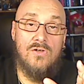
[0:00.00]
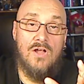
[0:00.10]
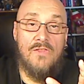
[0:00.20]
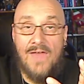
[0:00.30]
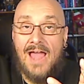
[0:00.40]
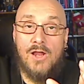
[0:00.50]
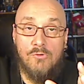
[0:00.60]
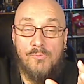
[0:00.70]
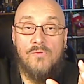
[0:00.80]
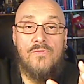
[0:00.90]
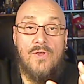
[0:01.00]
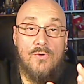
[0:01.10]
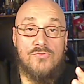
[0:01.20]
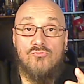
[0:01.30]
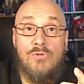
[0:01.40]
and that group over there
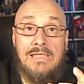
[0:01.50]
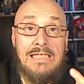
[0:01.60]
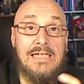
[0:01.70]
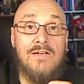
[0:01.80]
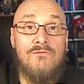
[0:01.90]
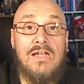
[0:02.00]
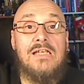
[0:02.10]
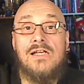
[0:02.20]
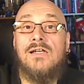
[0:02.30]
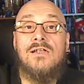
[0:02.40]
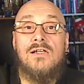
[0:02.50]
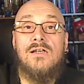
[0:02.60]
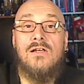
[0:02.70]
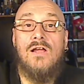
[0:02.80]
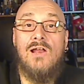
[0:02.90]
is really convenient
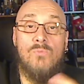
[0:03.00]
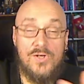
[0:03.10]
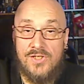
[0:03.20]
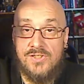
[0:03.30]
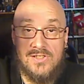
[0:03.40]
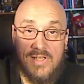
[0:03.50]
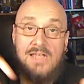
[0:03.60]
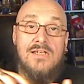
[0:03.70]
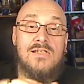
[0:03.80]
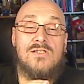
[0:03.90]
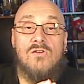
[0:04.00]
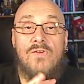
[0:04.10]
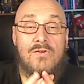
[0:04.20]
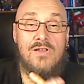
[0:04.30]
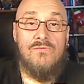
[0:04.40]
and witches and satanists are
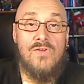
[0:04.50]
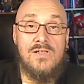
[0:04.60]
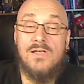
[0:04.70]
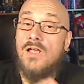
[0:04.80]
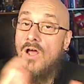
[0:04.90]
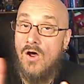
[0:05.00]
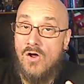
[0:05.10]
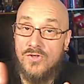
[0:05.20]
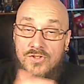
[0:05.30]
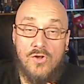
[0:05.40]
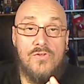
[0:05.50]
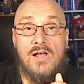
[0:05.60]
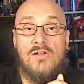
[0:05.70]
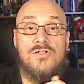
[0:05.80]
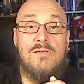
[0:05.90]
very convenient also the
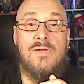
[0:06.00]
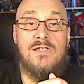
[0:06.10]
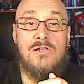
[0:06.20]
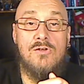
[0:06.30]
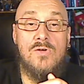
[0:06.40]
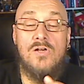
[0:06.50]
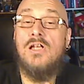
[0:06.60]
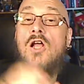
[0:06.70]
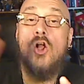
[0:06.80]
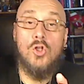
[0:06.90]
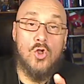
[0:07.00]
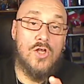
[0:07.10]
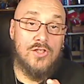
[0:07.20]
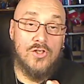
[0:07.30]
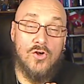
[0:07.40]
lgbt community look
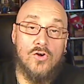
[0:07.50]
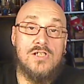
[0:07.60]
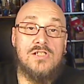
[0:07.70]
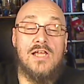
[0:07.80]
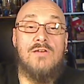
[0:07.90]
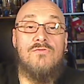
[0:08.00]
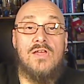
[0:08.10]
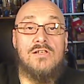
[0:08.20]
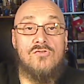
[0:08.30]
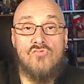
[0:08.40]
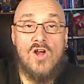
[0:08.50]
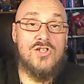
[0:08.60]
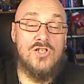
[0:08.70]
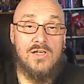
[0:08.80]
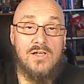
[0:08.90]
at the current state of things in
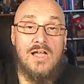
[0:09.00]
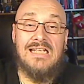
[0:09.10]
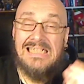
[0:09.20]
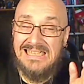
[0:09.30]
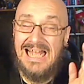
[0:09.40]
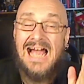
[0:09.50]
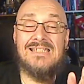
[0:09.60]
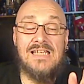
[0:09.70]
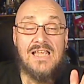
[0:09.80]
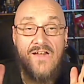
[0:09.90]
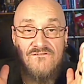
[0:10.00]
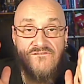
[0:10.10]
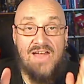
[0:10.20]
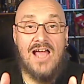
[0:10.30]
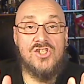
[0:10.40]
russia classic
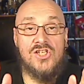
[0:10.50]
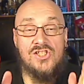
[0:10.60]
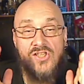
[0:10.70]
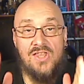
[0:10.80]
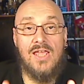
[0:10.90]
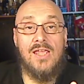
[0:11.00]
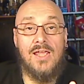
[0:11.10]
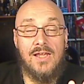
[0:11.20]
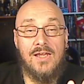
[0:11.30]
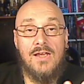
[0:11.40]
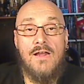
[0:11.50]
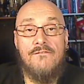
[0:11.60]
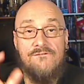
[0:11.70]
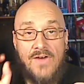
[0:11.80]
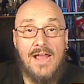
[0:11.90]
fascist thinking
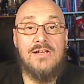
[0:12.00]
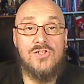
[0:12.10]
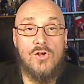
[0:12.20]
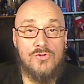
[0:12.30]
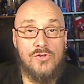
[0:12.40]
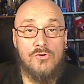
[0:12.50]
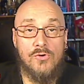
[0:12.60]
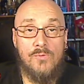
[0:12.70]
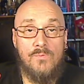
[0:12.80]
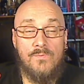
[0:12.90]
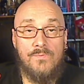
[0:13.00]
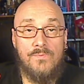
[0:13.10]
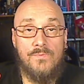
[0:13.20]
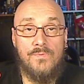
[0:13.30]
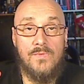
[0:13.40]
find a social group
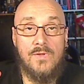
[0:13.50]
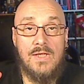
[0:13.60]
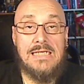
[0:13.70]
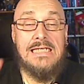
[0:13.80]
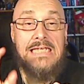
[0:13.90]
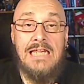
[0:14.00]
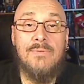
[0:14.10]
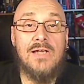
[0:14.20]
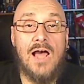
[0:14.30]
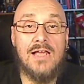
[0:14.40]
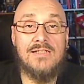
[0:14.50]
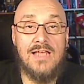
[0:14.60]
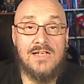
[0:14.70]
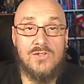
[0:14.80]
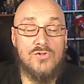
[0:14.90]
demonize
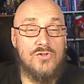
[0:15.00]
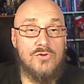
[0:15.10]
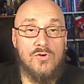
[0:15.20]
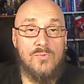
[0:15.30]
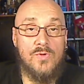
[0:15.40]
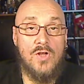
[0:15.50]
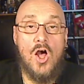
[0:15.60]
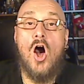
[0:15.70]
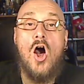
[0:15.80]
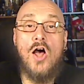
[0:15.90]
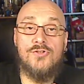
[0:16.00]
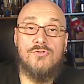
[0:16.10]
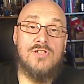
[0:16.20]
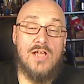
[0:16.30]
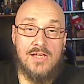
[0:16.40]
that social group
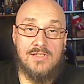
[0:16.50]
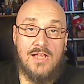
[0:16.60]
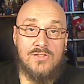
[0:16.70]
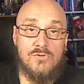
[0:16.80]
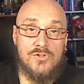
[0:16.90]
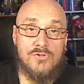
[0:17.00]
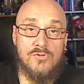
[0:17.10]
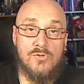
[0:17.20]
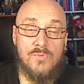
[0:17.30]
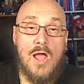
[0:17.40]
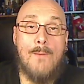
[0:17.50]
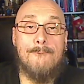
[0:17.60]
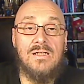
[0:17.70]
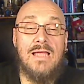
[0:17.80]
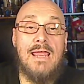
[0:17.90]
ostracize that social group,
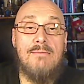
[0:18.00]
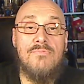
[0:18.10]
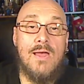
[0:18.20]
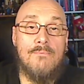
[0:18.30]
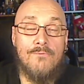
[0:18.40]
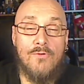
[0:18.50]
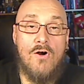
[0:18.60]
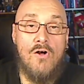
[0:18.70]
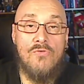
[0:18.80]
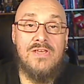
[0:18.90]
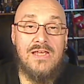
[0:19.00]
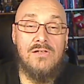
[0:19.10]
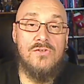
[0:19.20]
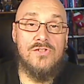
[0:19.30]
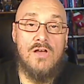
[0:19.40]
blame them for all the
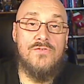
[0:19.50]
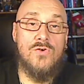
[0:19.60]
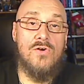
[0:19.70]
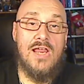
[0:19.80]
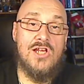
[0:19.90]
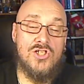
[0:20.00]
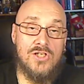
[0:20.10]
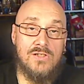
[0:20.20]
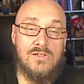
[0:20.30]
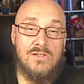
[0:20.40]
ills of your nation,